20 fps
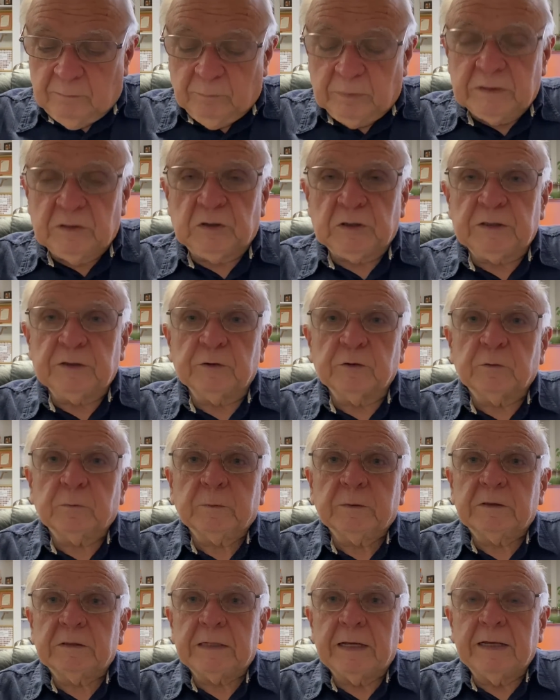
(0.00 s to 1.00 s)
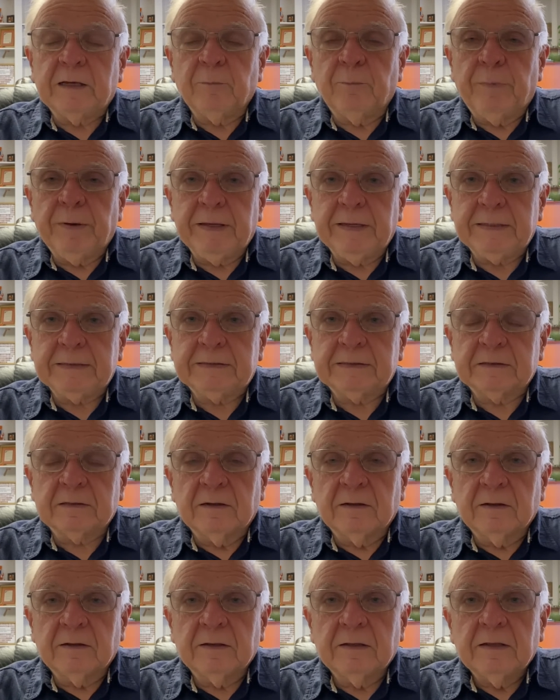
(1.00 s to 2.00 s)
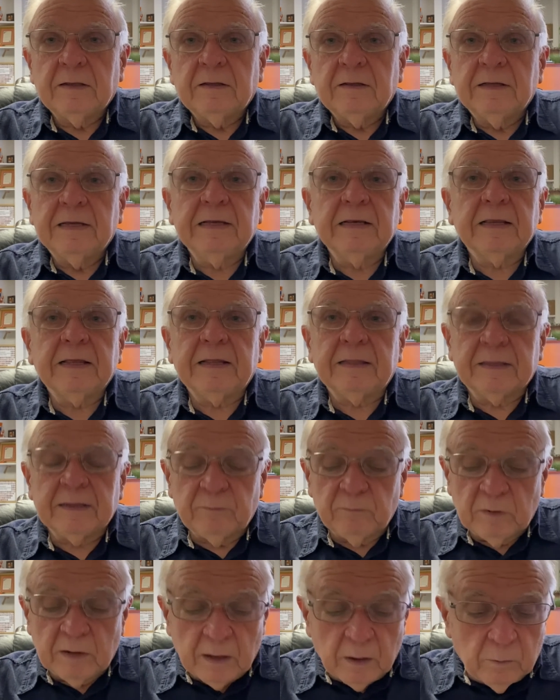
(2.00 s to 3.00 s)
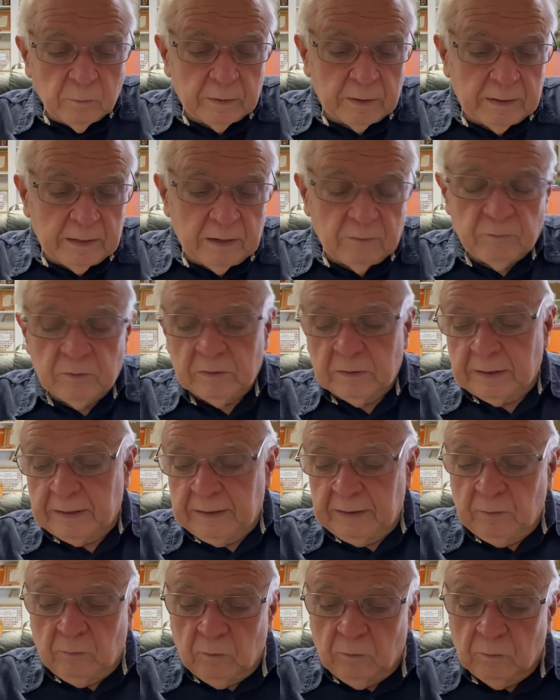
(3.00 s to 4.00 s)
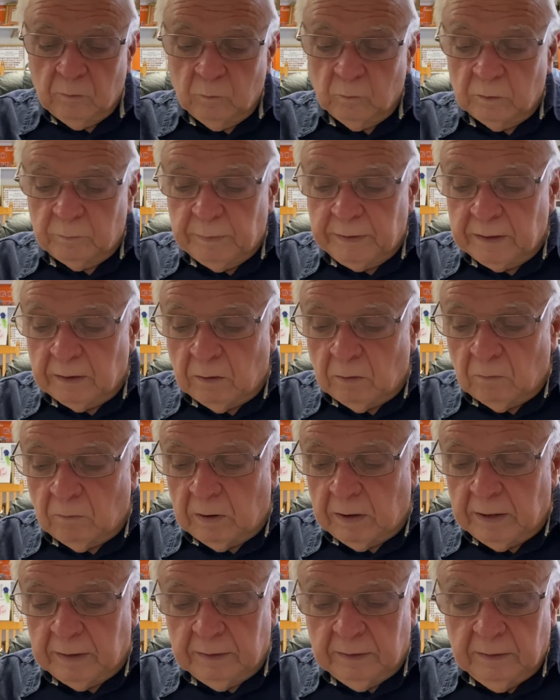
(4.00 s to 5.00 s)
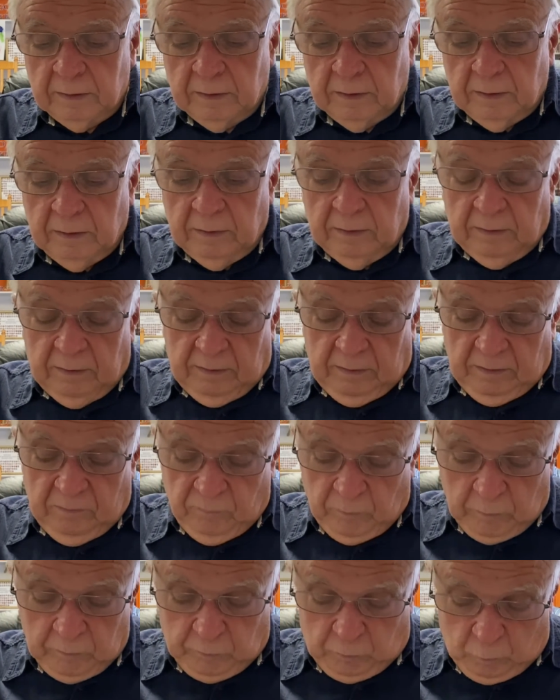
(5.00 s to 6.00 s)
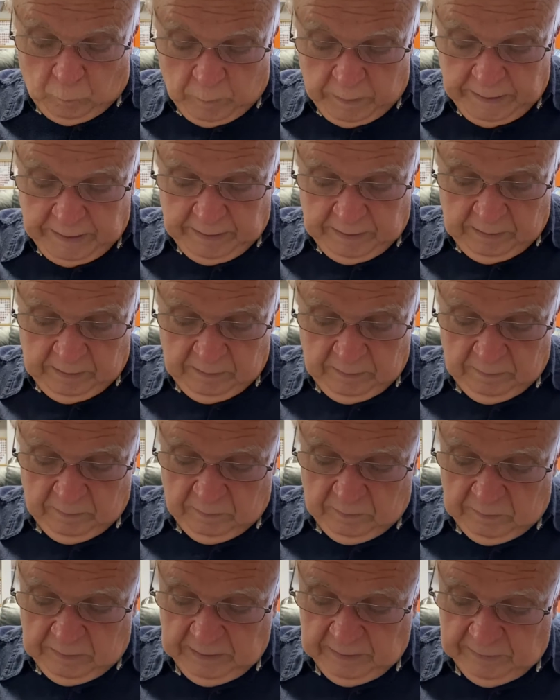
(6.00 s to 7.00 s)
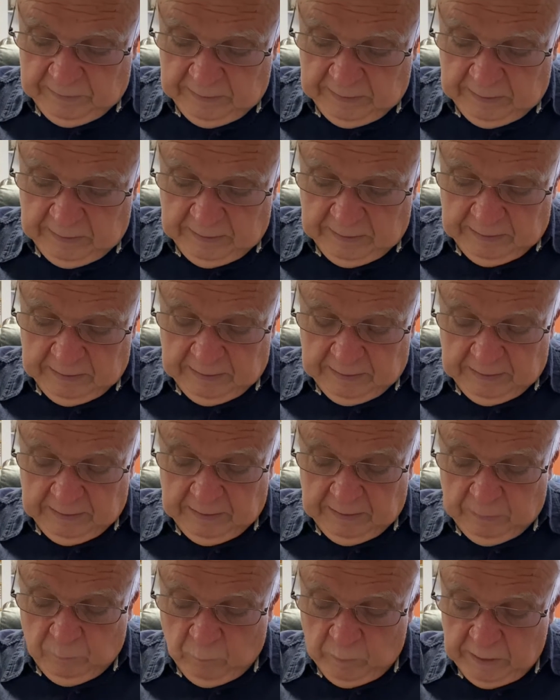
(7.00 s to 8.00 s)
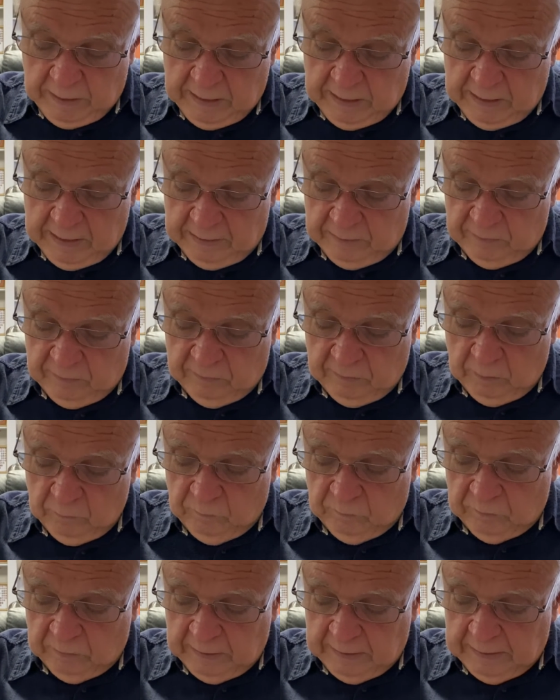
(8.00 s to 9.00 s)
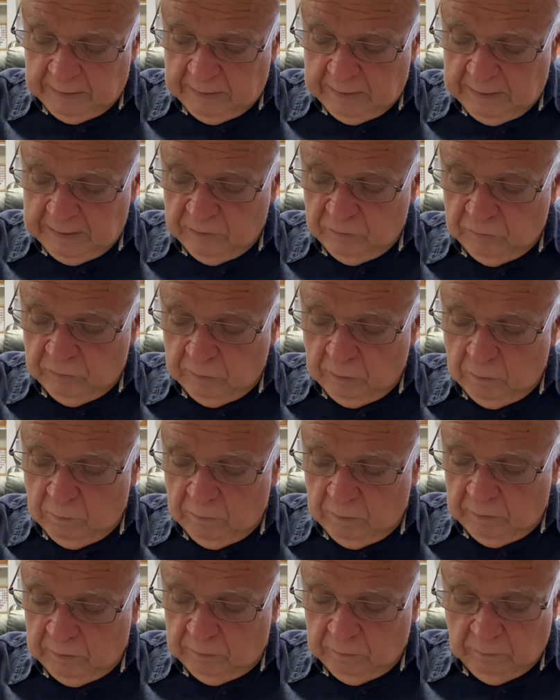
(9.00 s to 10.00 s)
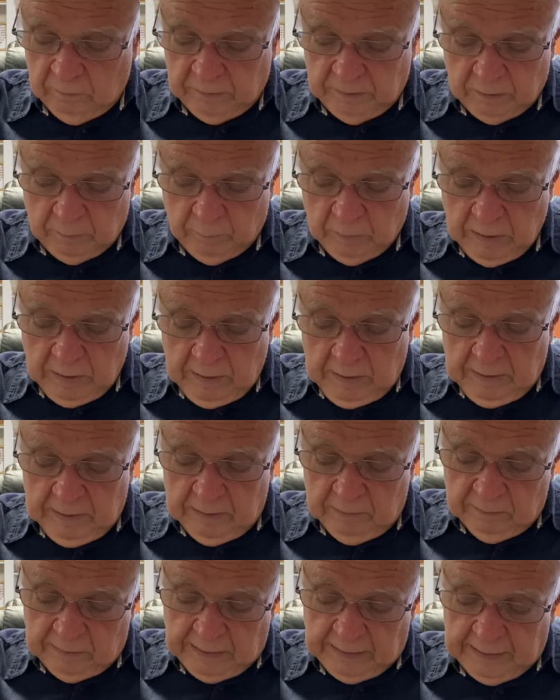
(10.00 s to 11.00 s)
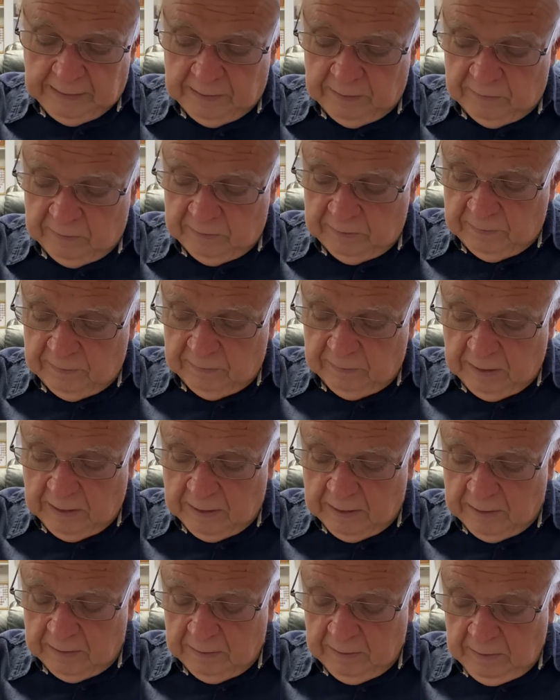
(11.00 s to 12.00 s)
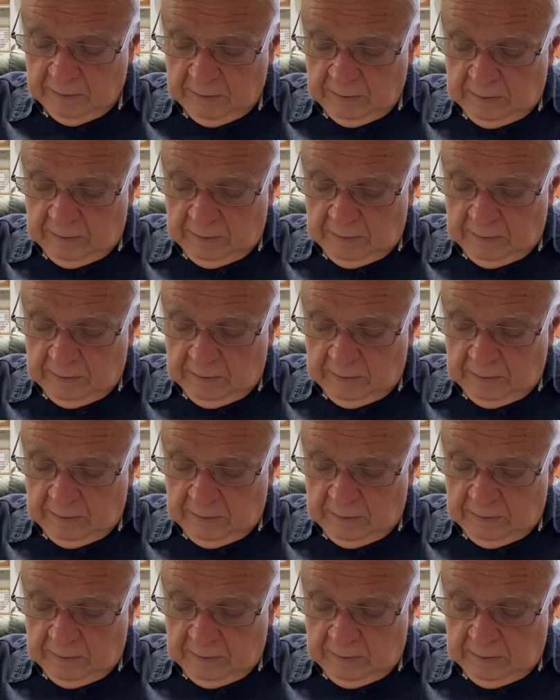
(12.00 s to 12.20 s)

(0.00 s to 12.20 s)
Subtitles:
But Jesus was saying peace. He let them know that everything would be all right. In verse 20, he said, "And when he had so said, he showed unto them his hands and his side."